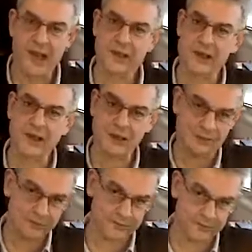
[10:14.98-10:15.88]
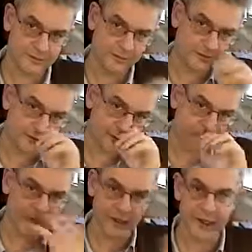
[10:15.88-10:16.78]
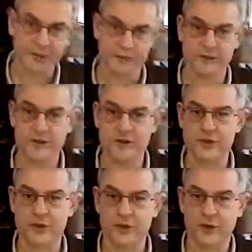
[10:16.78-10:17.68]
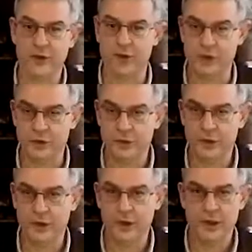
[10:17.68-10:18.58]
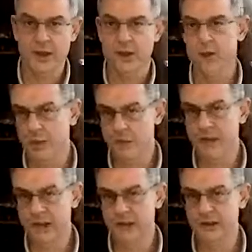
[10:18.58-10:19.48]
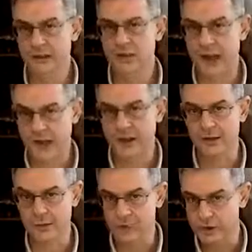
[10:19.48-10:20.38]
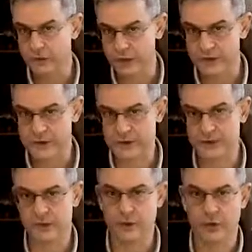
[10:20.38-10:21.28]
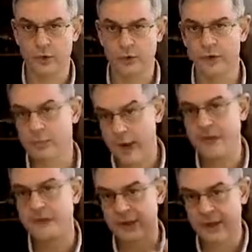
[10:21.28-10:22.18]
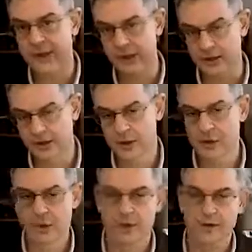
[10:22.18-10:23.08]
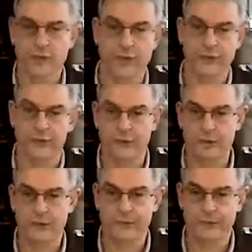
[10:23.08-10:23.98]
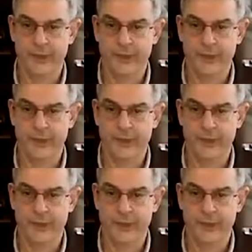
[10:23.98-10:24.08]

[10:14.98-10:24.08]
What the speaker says: Having finalized or finished the overview, we'll begin to tackle the rudiments or the path leading to call therapy,